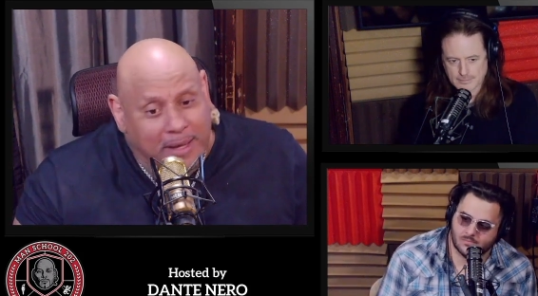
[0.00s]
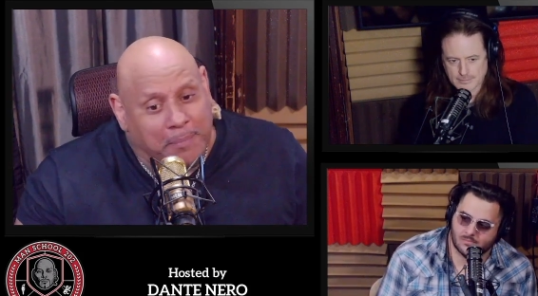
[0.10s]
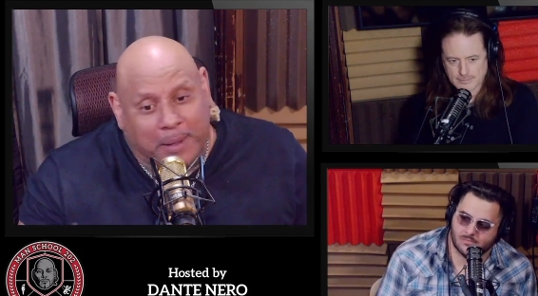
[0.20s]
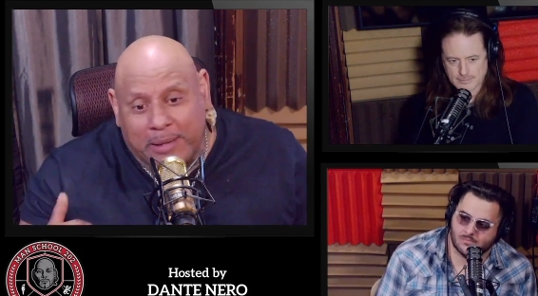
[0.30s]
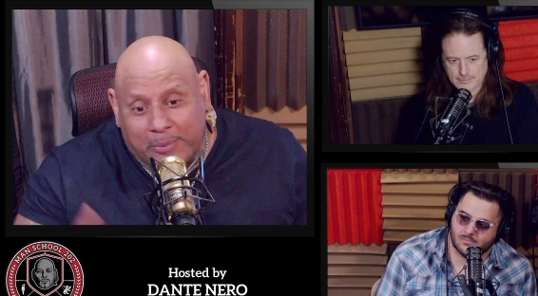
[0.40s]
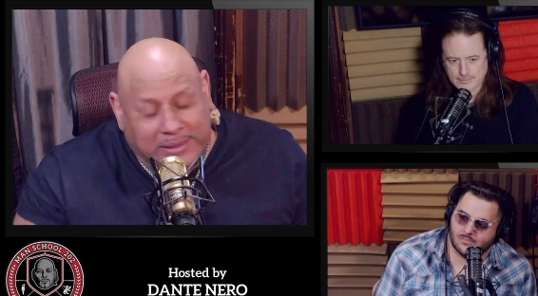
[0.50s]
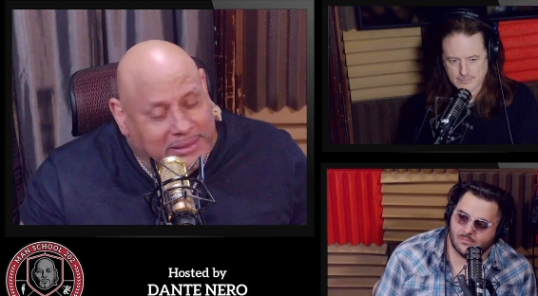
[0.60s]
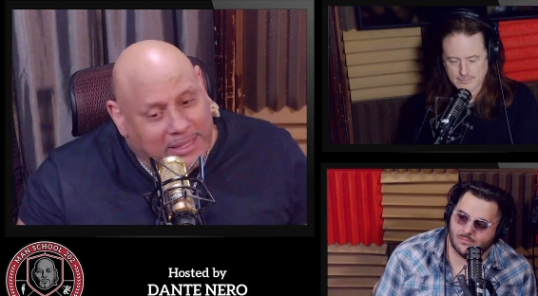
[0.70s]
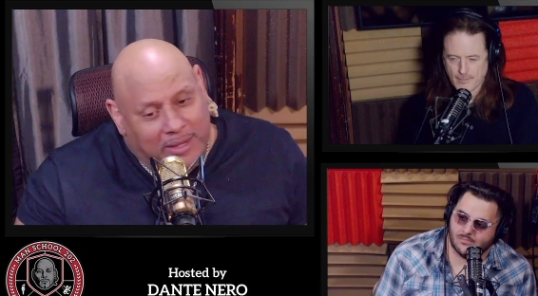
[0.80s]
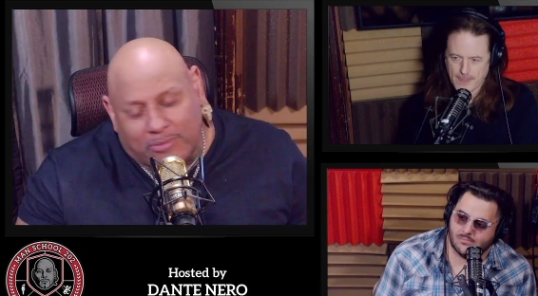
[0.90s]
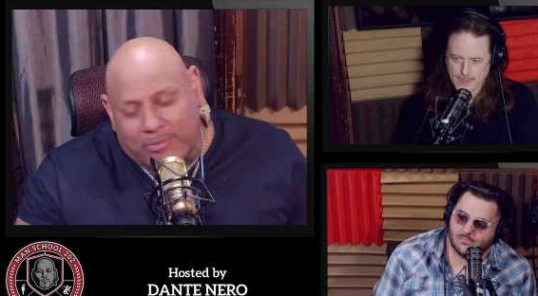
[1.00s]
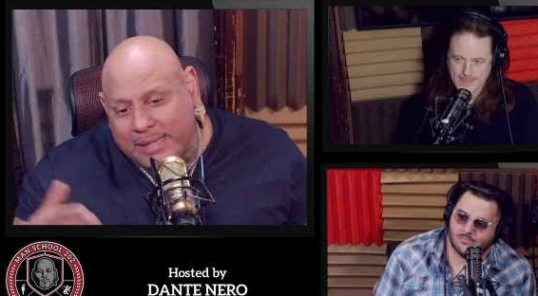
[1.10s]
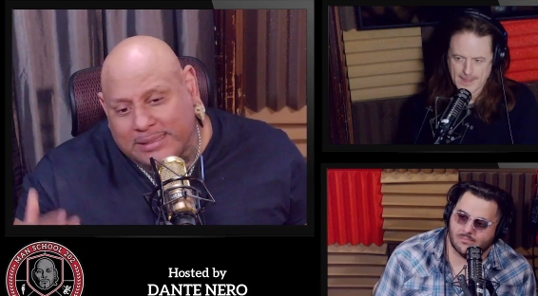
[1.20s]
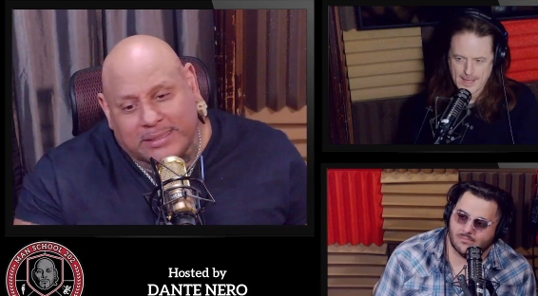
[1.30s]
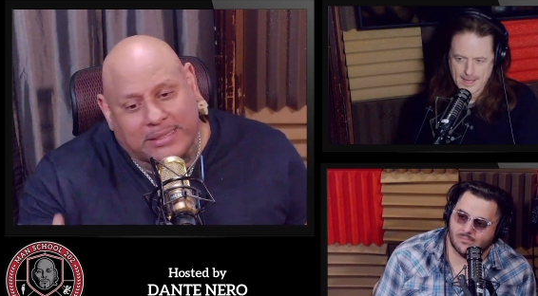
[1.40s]
Speaker 1: but it was still
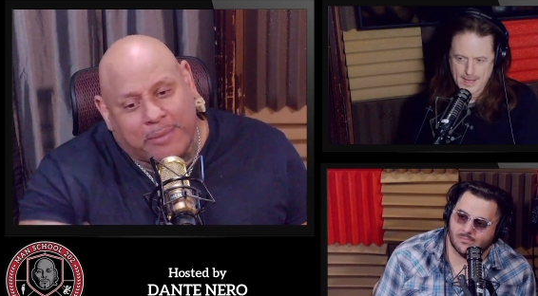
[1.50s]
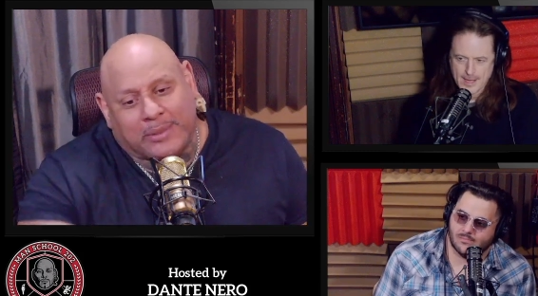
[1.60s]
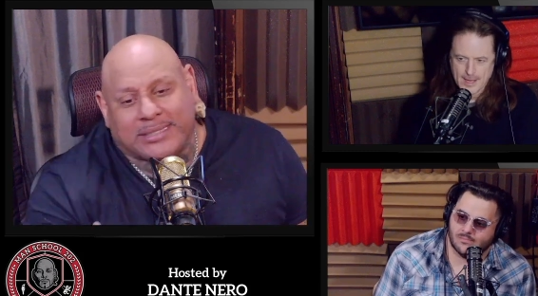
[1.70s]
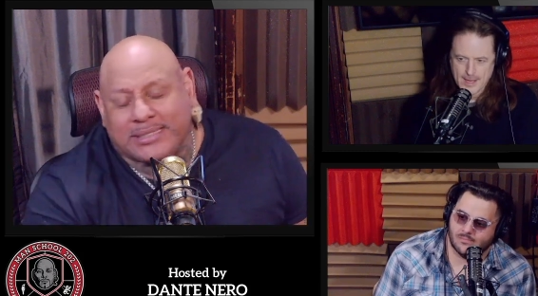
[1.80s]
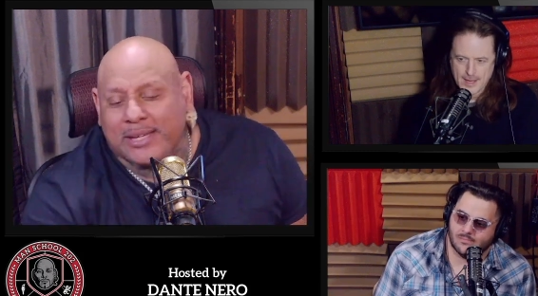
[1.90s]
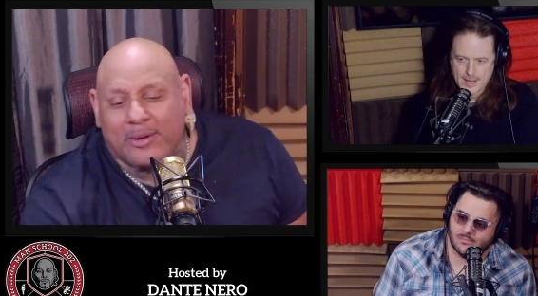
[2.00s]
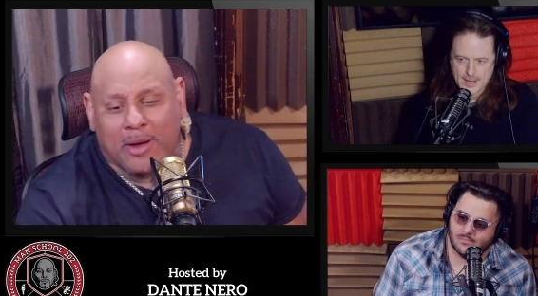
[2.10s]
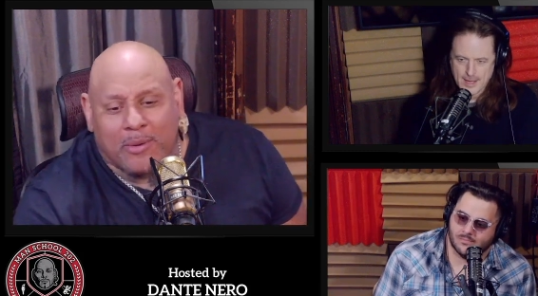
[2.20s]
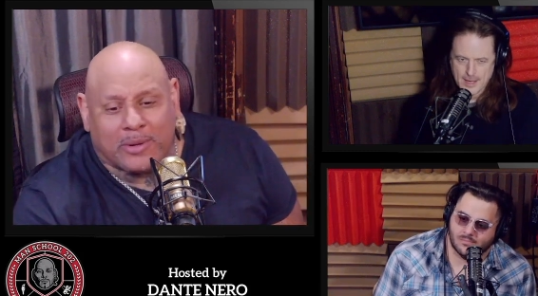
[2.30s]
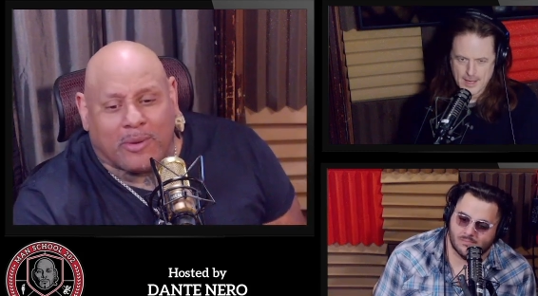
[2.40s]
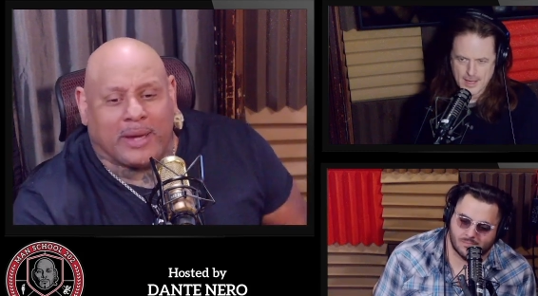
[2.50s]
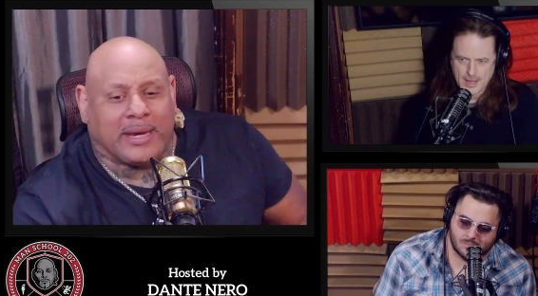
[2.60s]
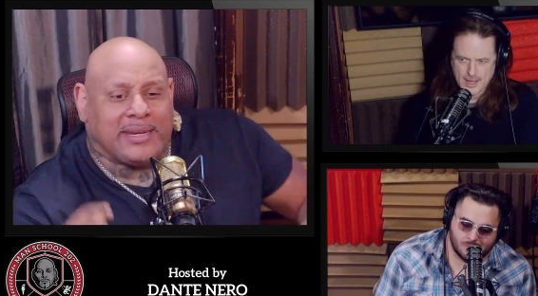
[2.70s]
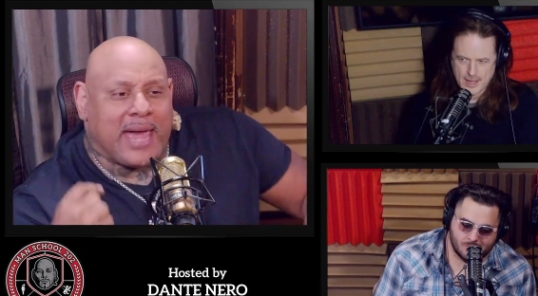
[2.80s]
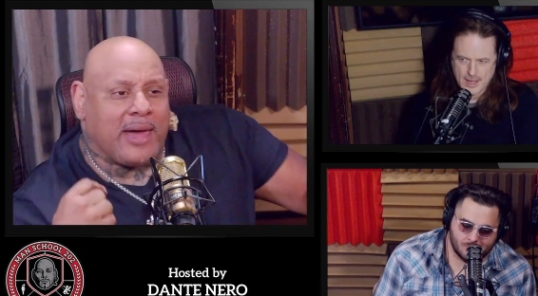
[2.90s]
racist. It was still going on,
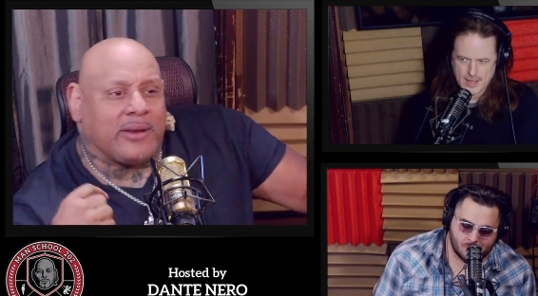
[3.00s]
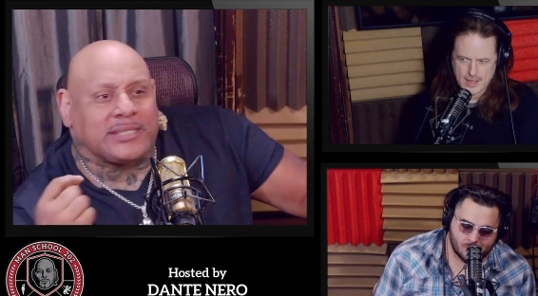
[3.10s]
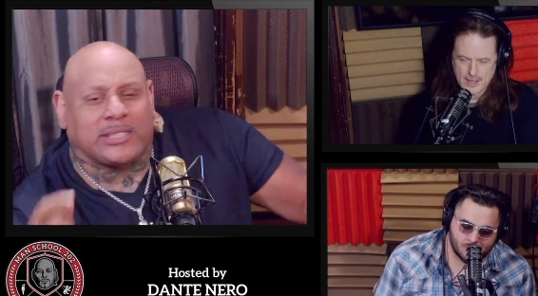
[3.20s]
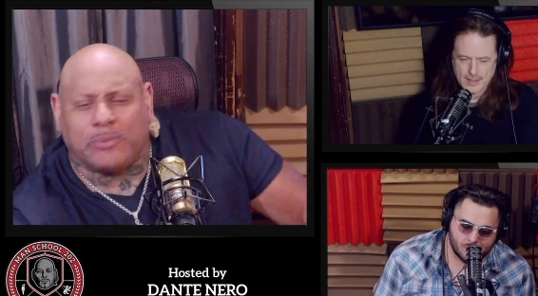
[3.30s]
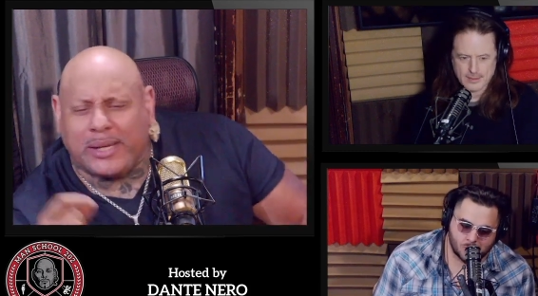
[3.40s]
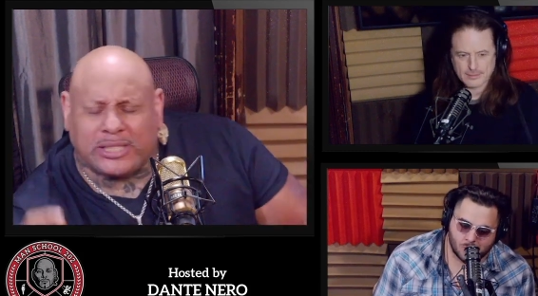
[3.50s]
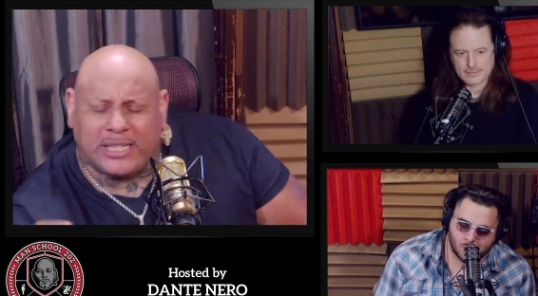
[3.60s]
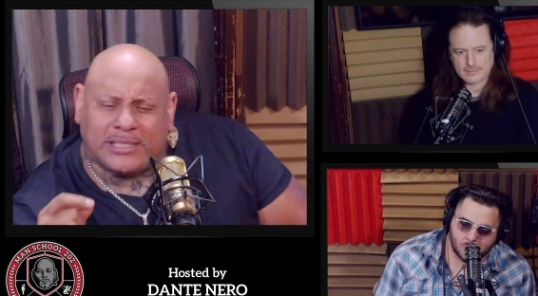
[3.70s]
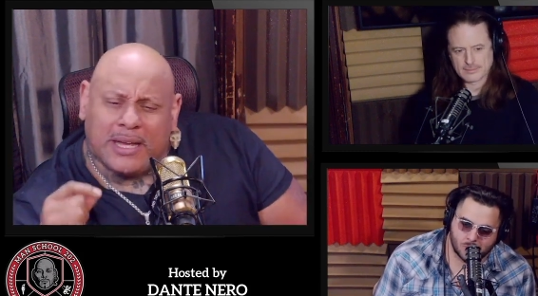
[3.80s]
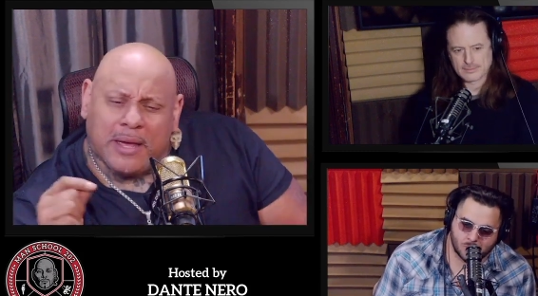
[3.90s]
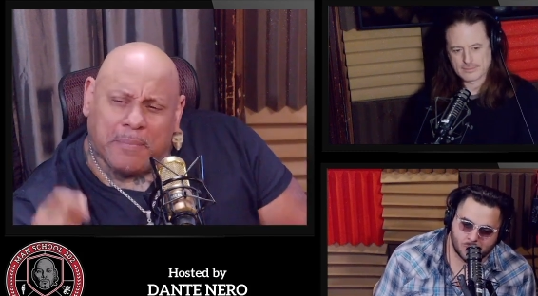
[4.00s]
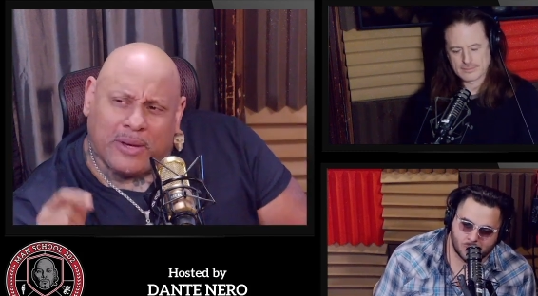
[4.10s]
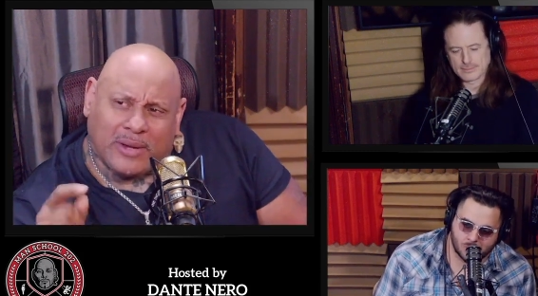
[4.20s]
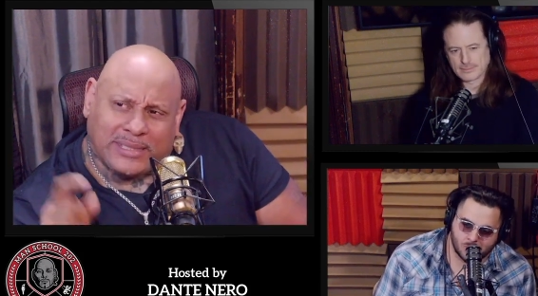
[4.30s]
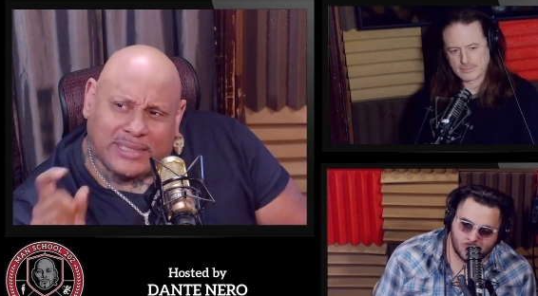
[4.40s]
and now the switches
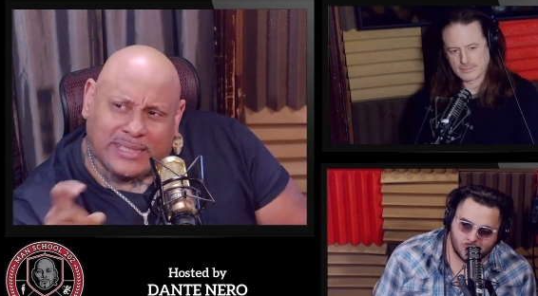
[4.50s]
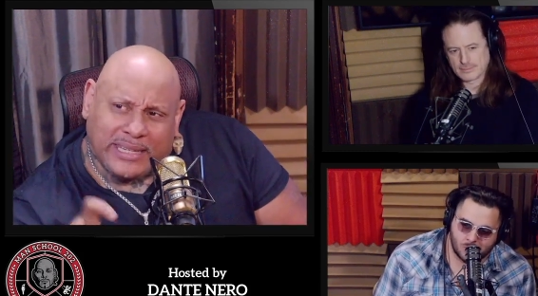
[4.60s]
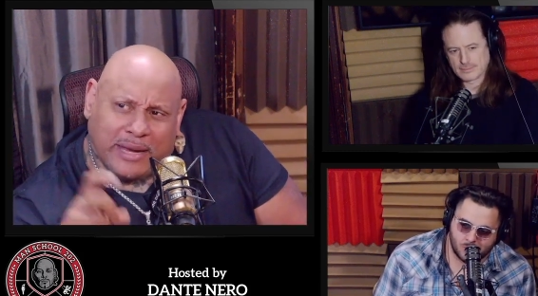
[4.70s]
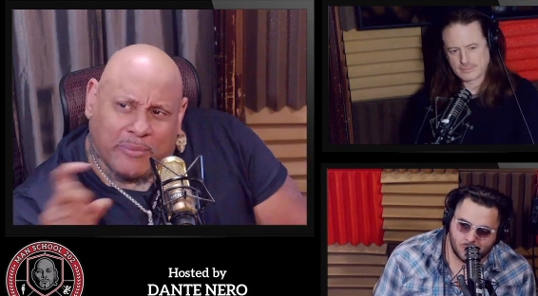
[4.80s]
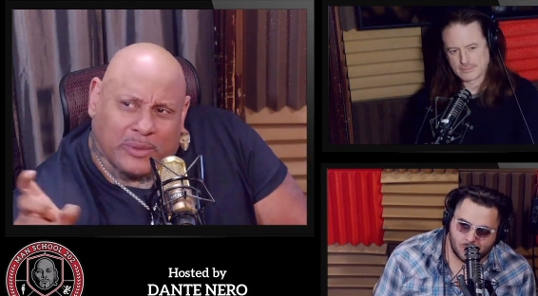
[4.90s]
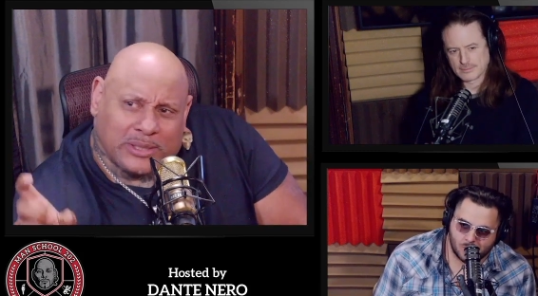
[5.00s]
because this idiot was